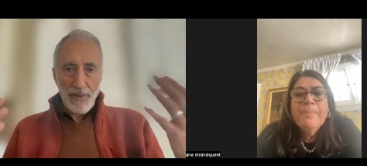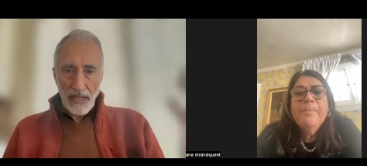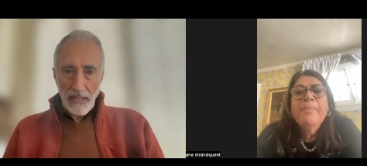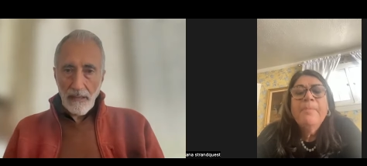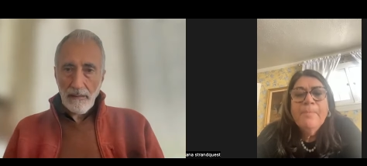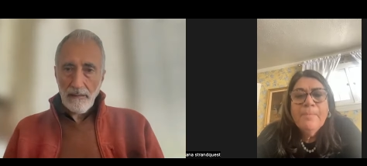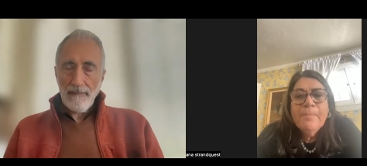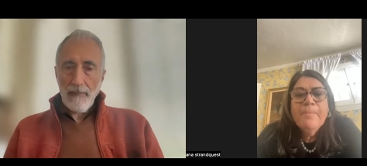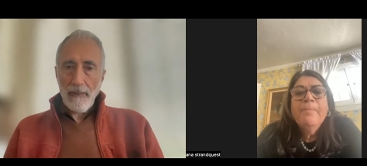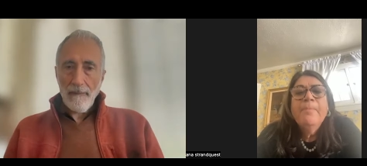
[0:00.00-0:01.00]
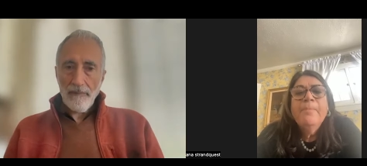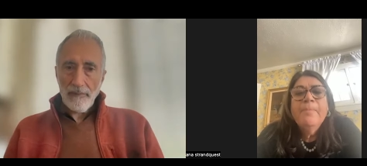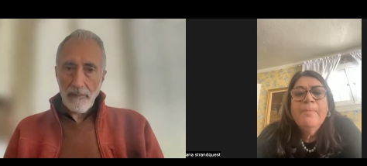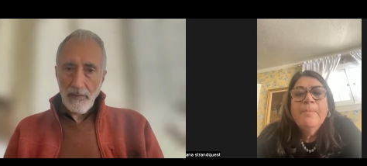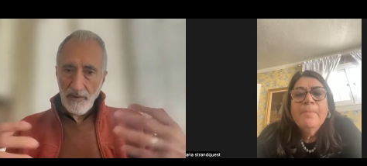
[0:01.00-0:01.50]
Speaker 1: being,
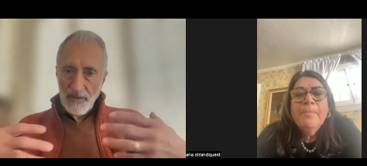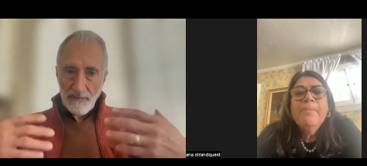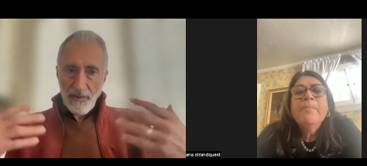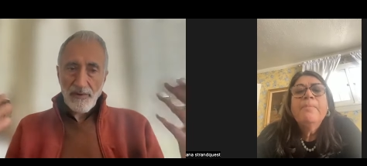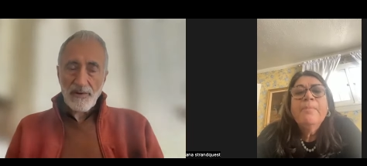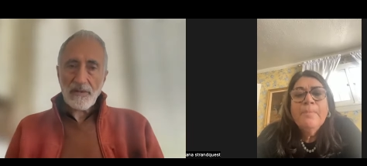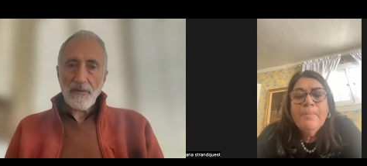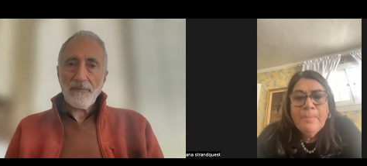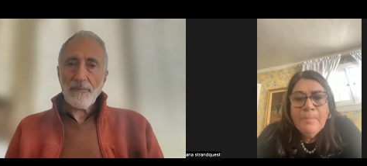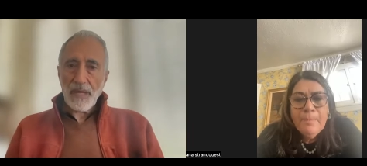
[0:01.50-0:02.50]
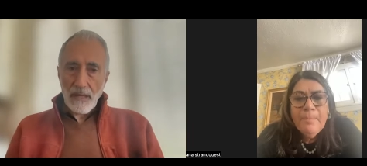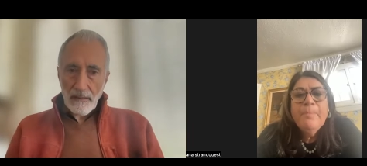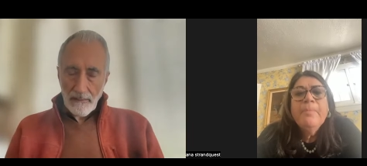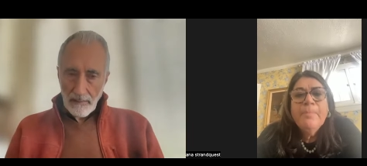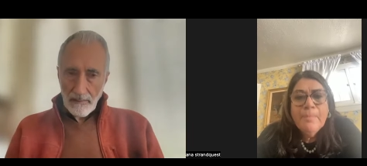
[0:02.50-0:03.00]
the experience of
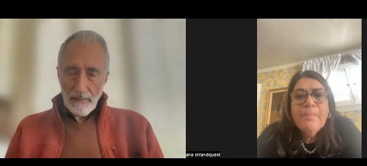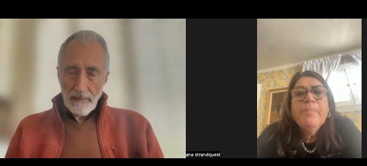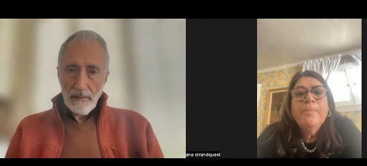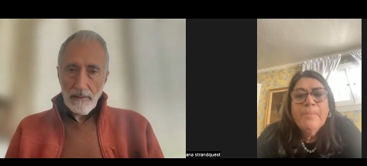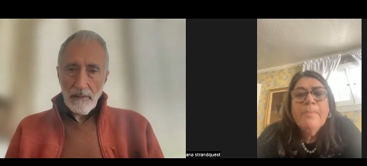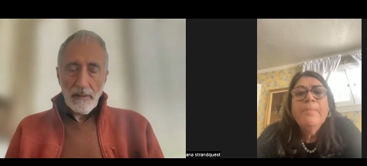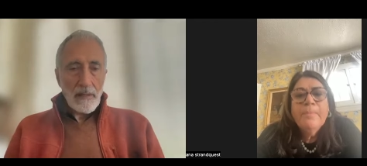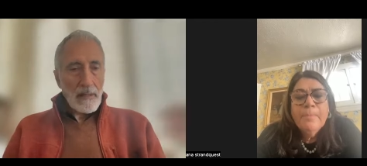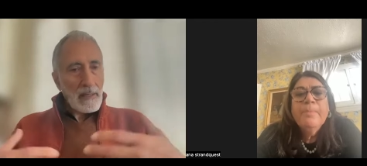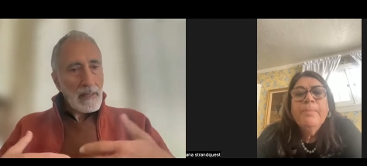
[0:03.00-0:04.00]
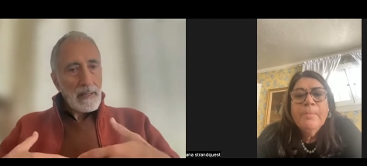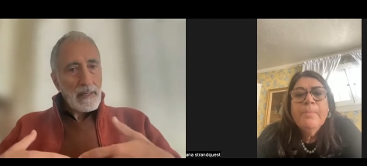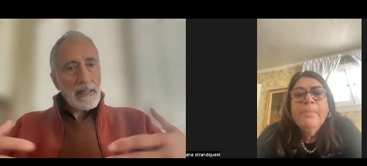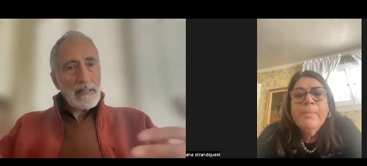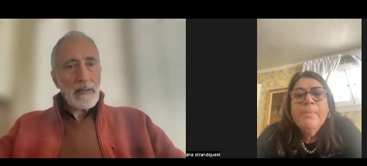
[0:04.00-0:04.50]
being, and
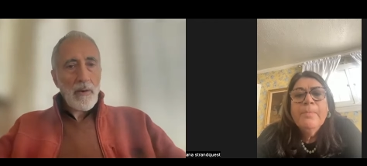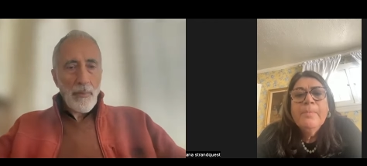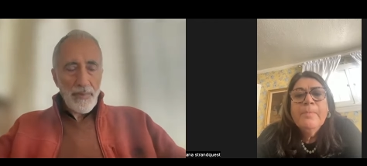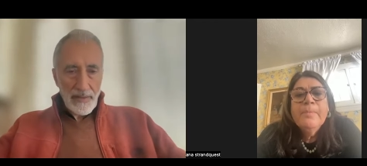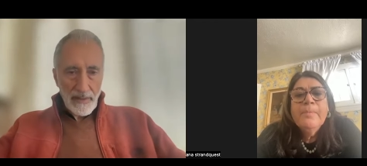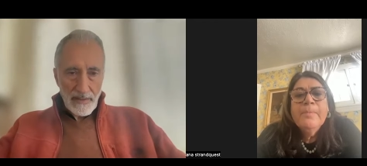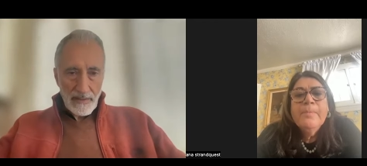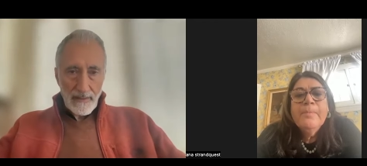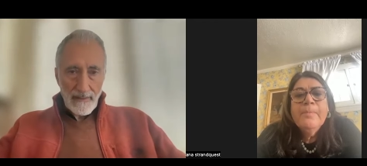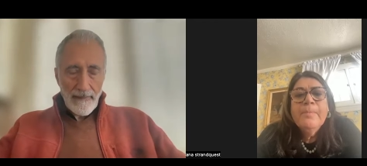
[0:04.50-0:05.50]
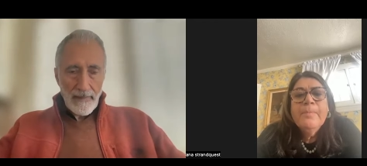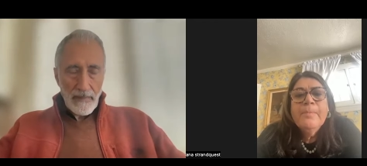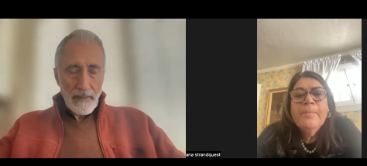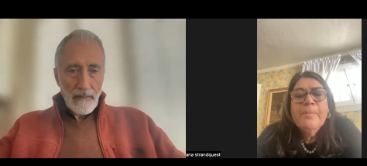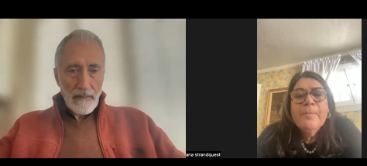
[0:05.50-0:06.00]
then the openness.
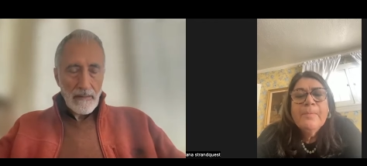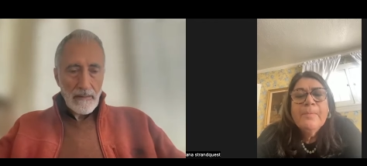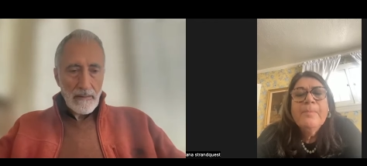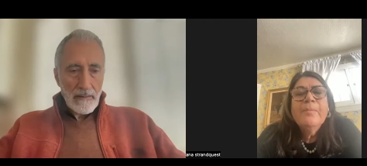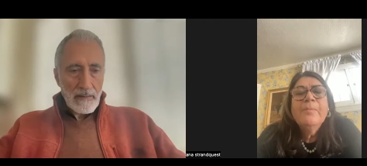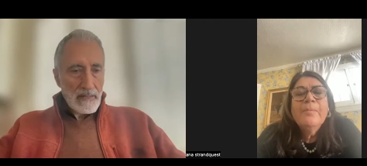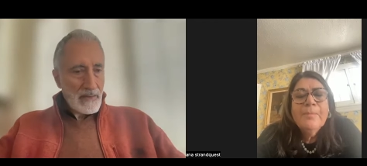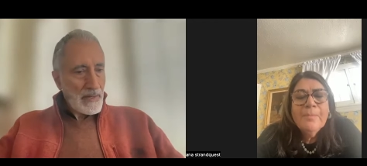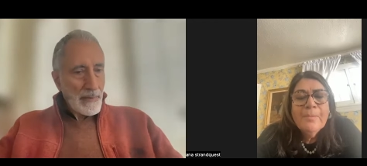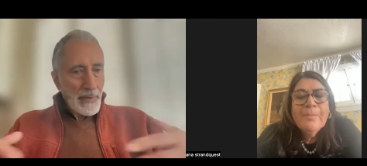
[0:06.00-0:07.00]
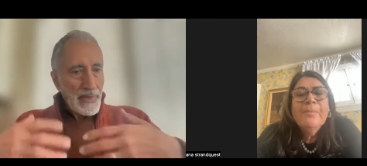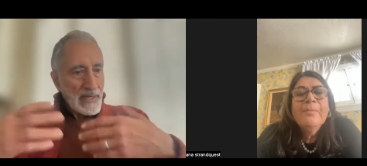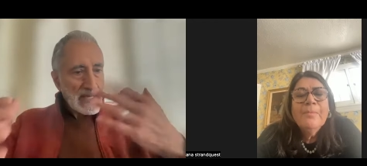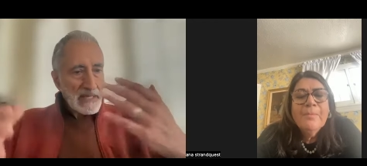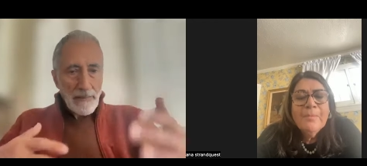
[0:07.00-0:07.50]
So there are
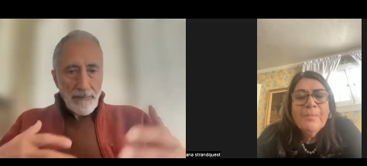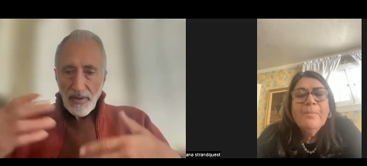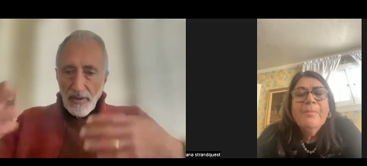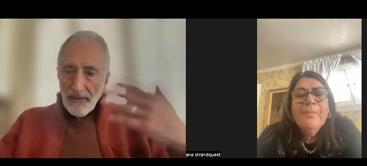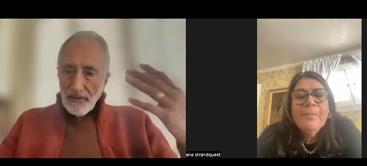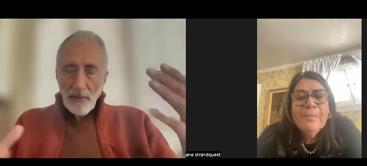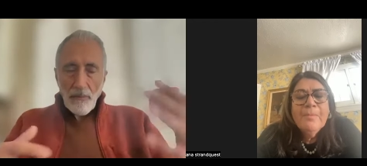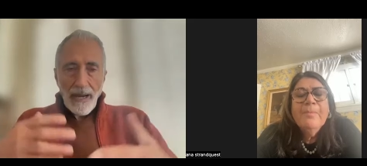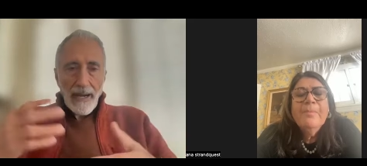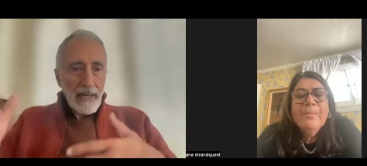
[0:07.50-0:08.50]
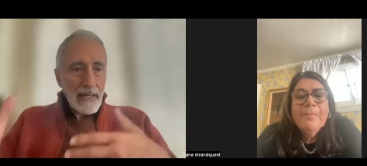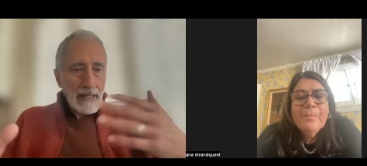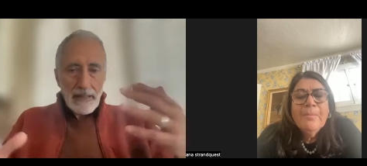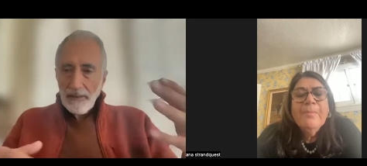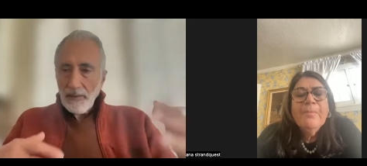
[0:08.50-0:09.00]
things that appear in the
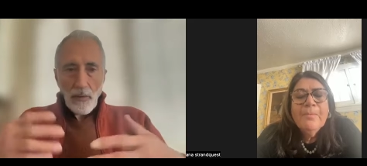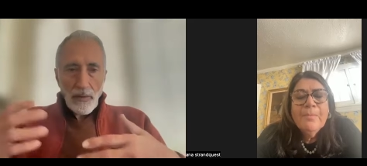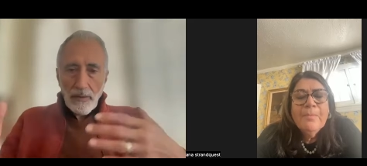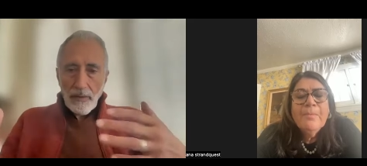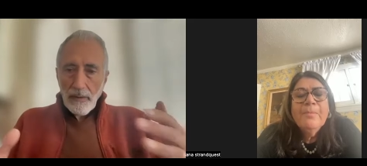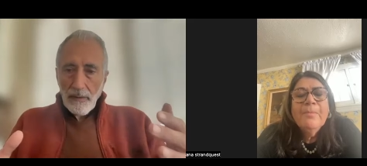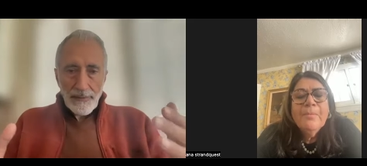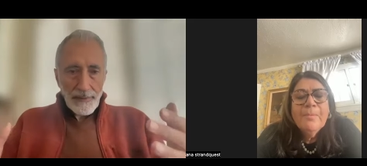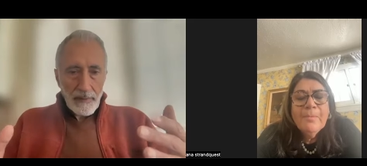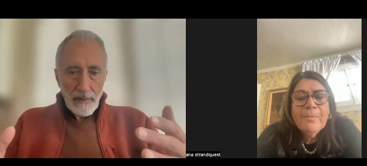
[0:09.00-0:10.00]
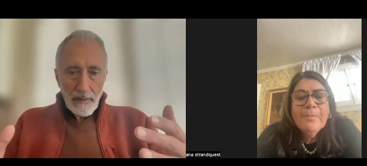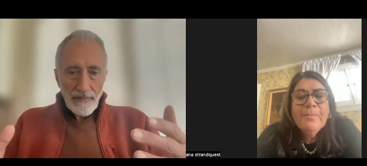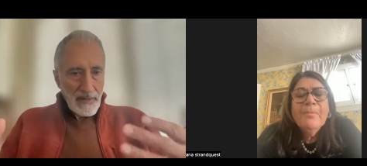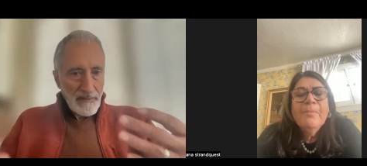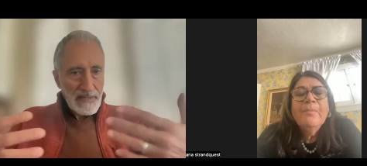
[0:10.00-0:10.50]
mind, in the world.
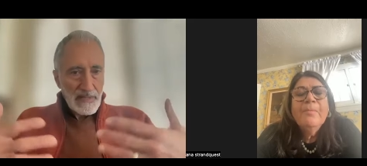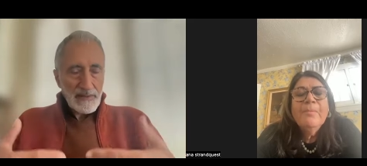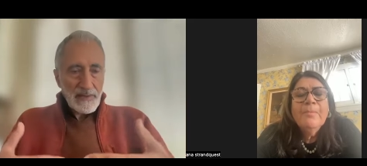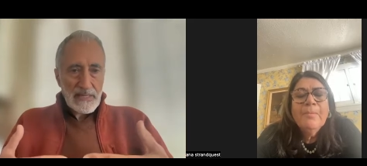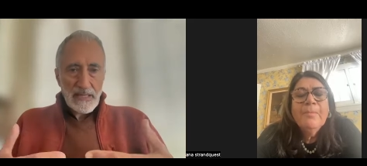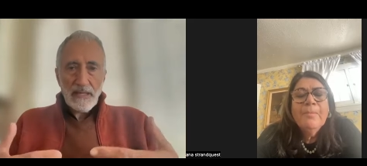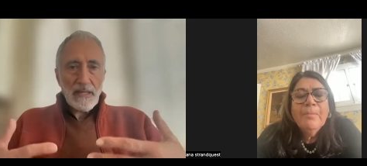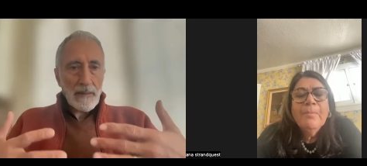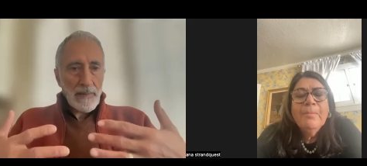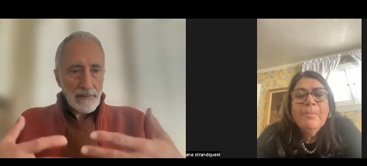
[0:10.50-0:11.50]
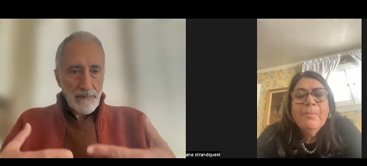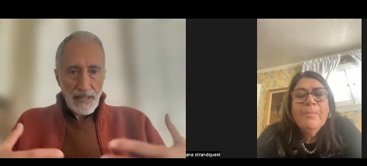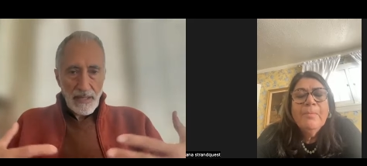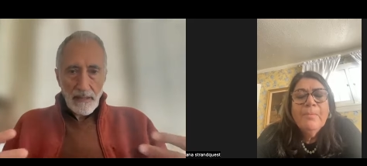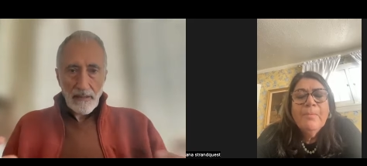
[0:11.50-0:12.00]
There is understanding about
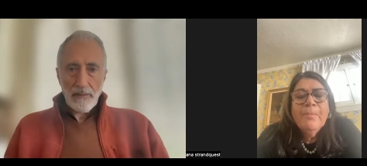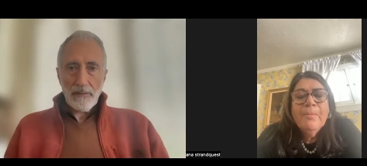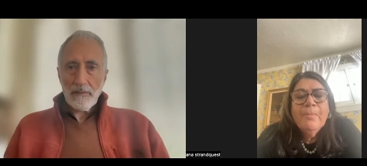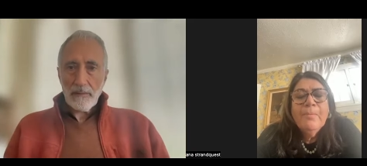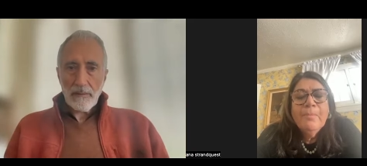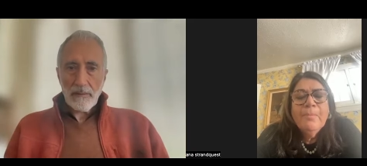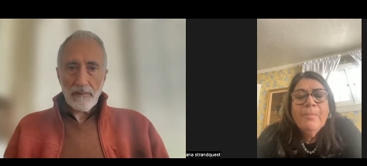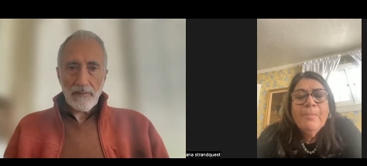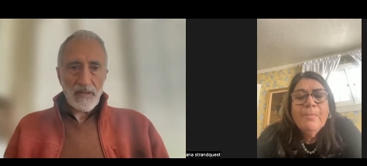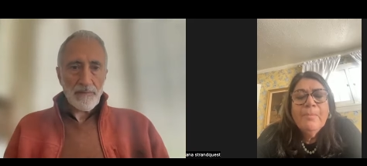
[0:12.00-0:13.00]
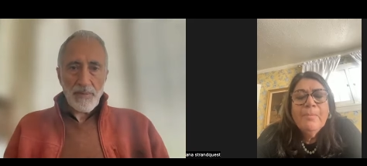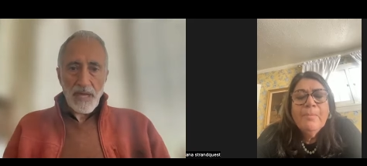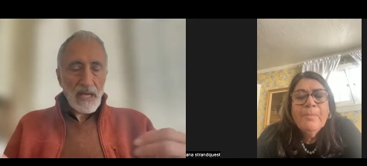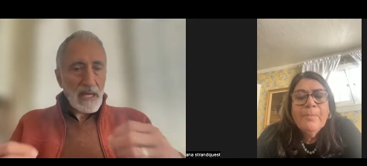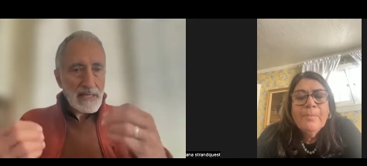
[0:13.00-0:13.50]
being, that
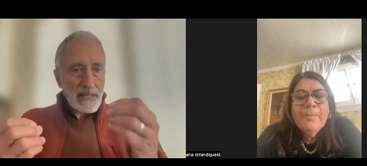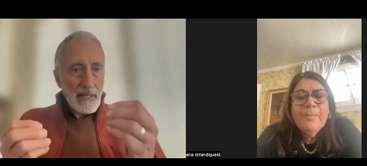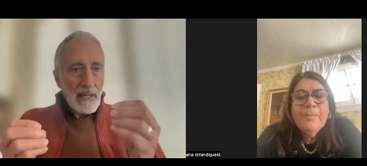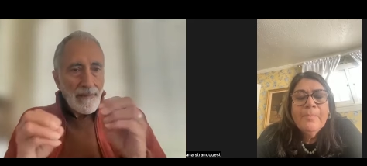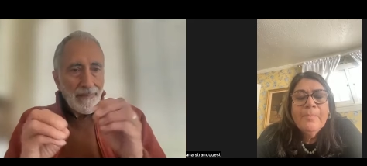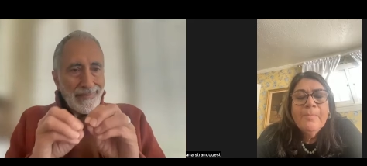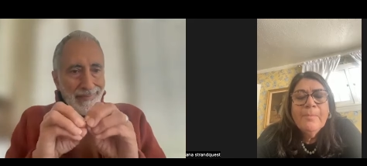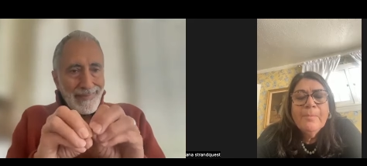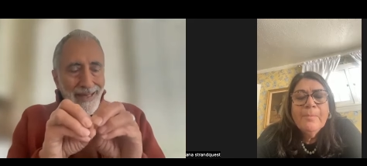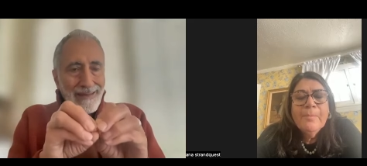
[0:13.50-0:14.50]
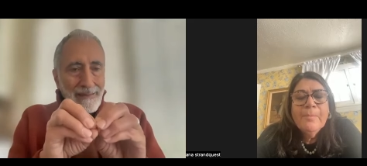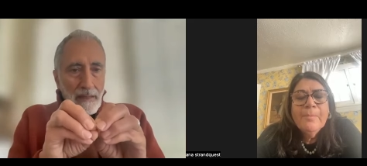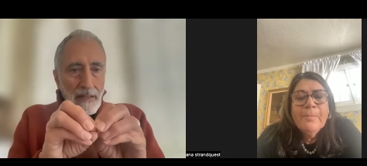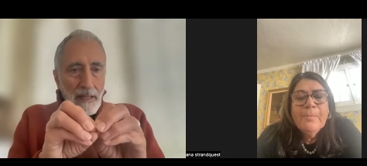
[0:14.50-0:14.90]
being is not